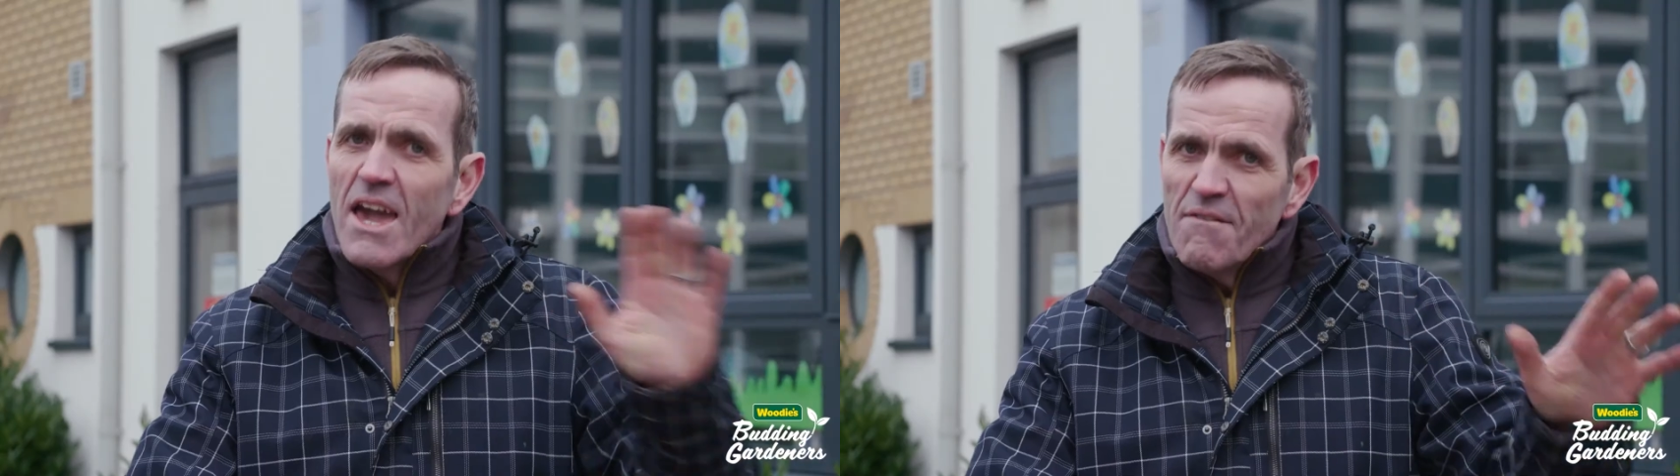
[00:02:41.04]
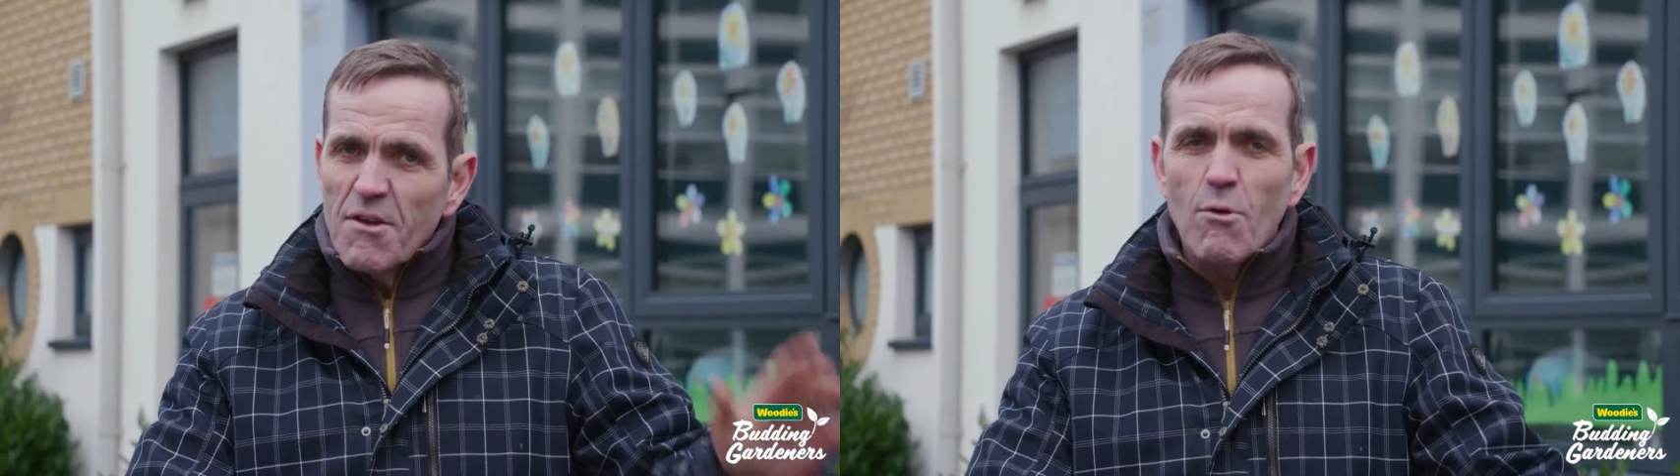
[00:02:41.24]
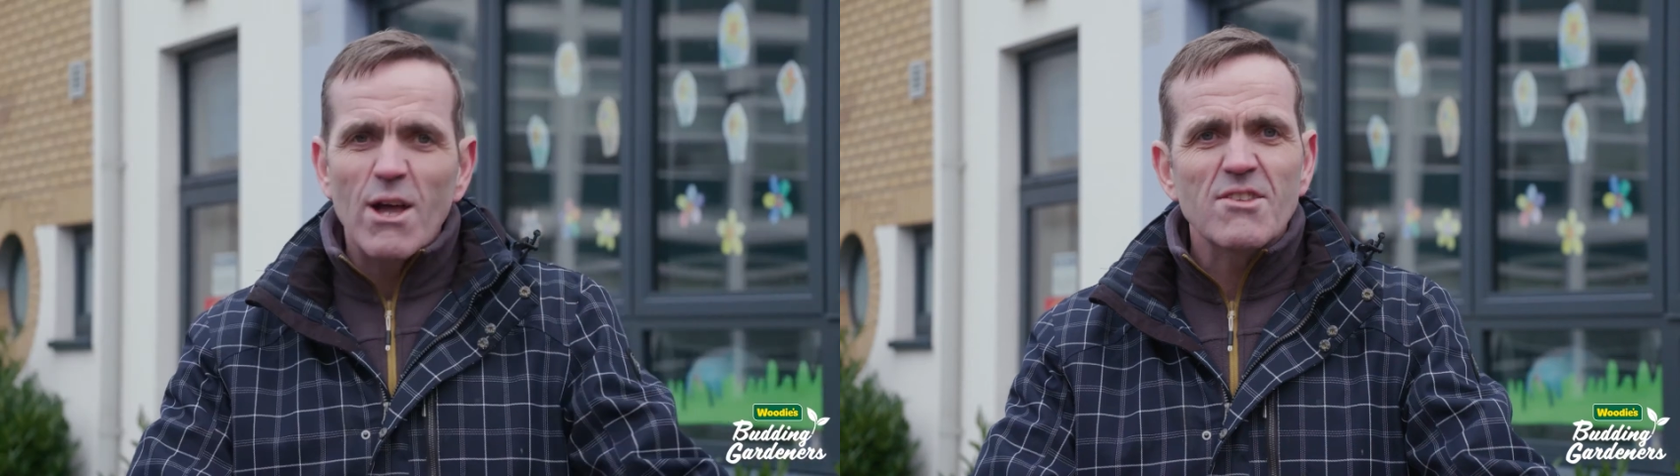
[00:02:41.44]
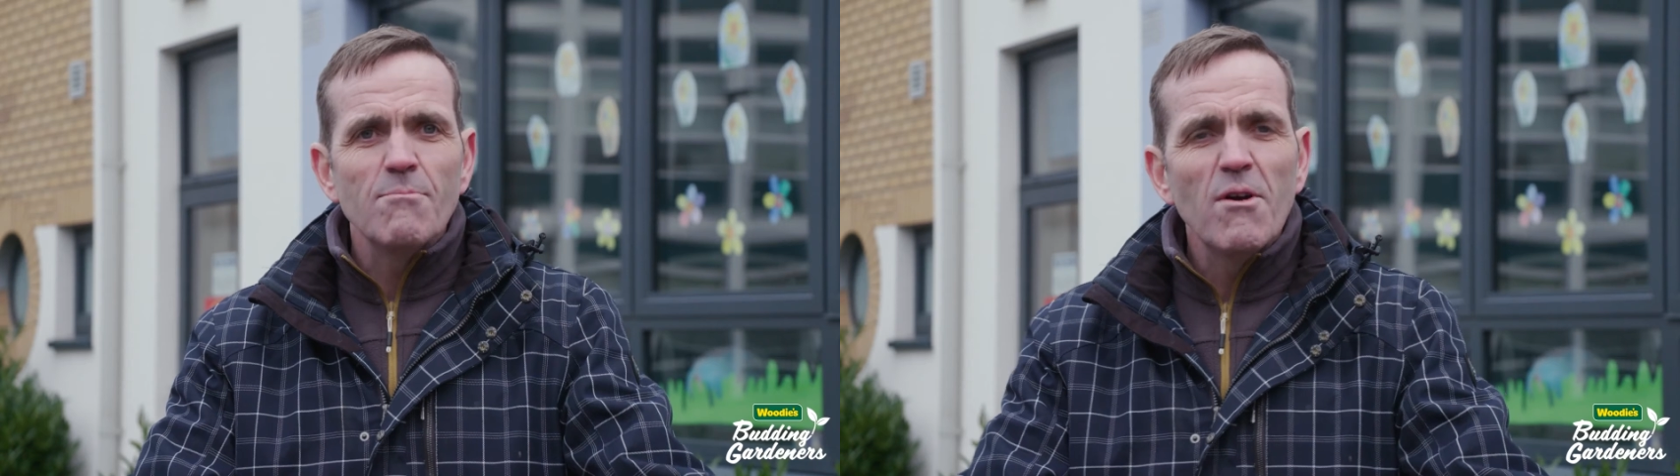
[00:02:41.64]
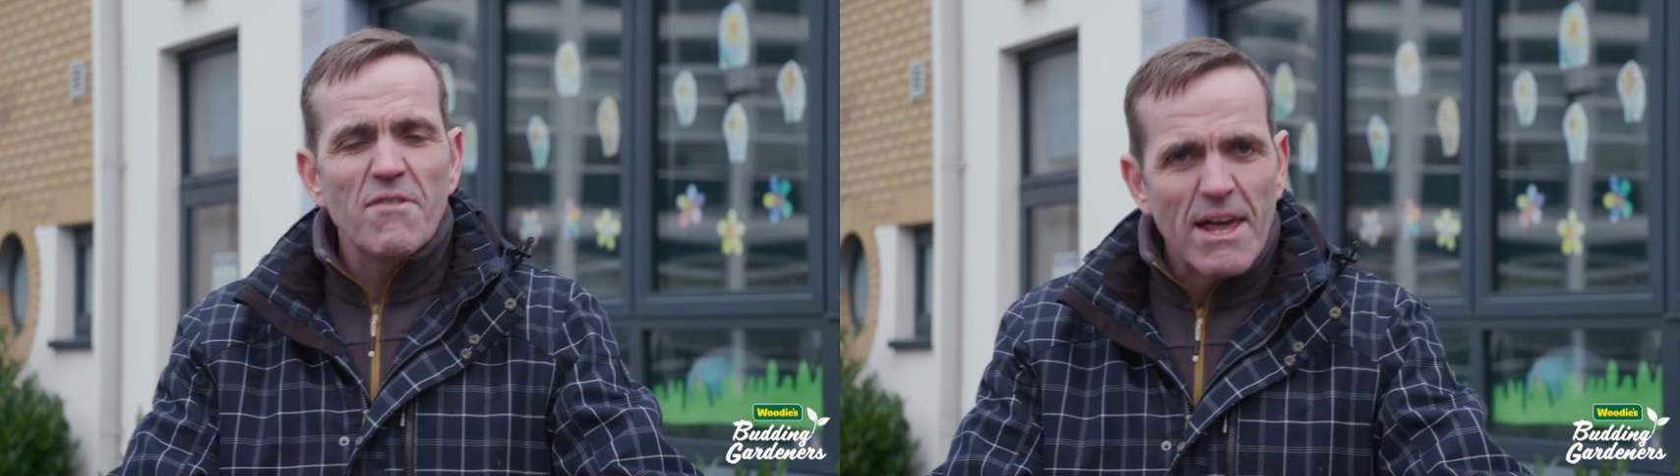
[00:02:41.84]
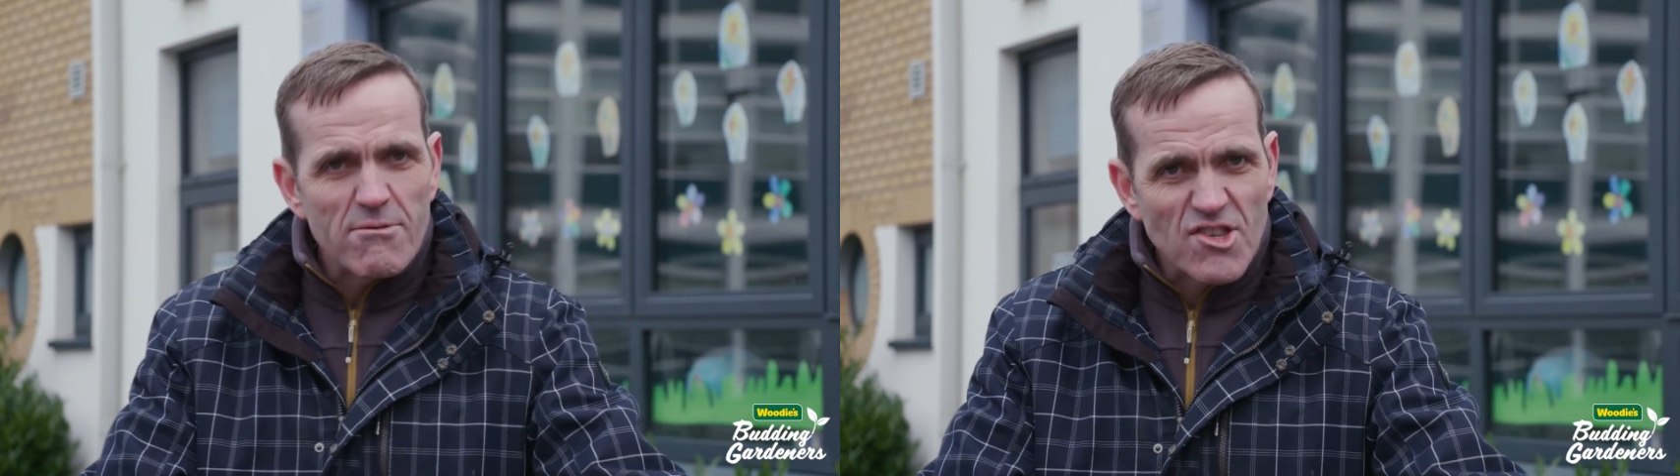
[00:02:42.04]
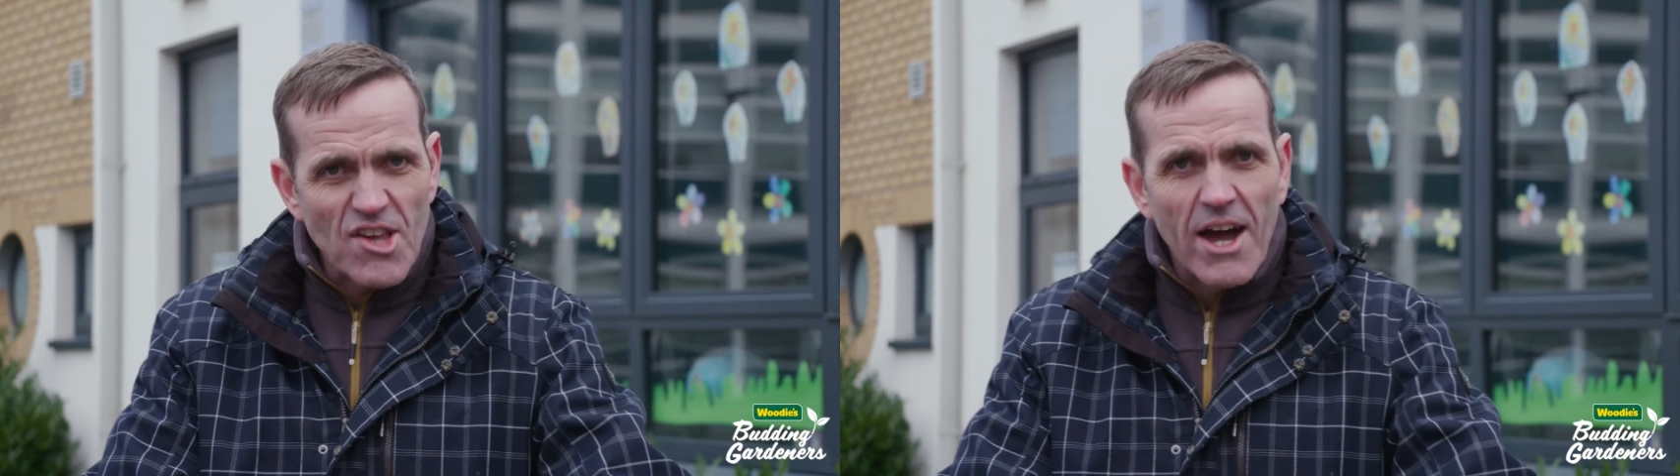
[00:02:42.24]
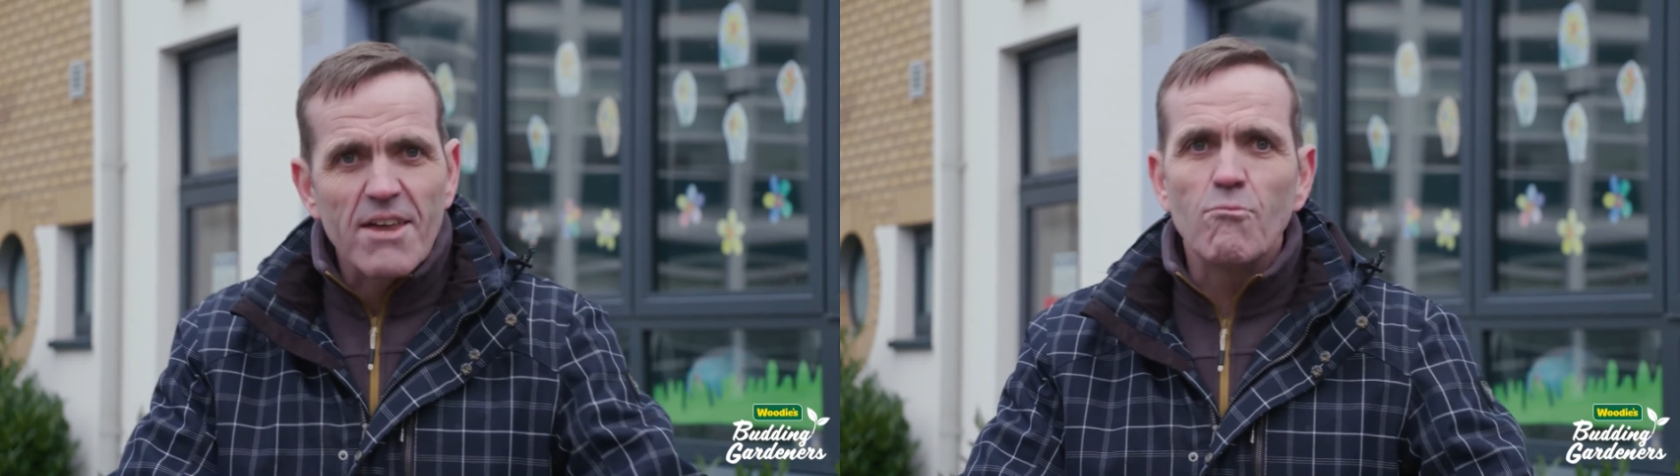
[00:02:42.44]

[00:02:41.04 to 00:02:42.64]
If you want to move it outside,